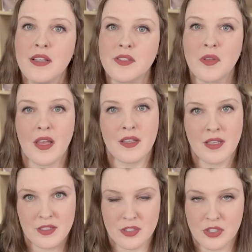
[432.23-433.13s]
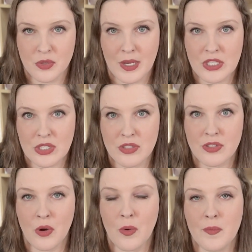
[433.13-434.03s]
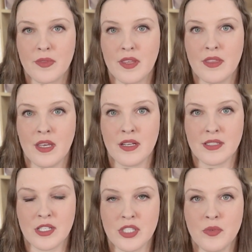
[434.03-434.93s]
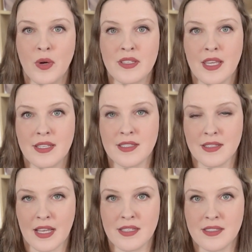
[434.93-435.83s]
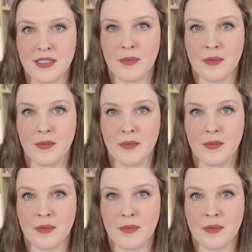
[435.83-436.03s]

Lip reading: So another situation. So there's actually one case in Legacy.